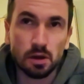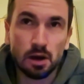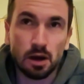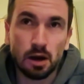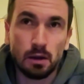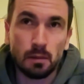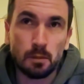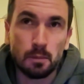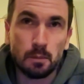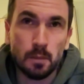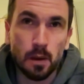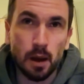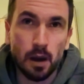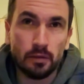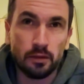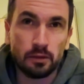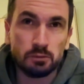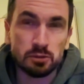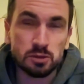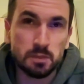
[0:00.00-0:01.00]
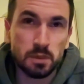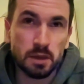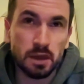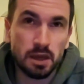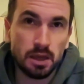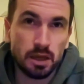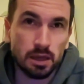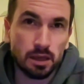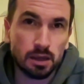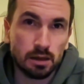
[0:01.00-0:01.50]
and that was
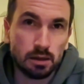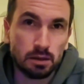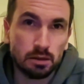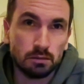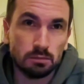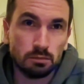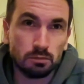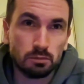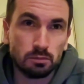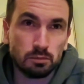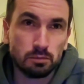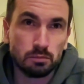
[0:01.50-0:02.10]
being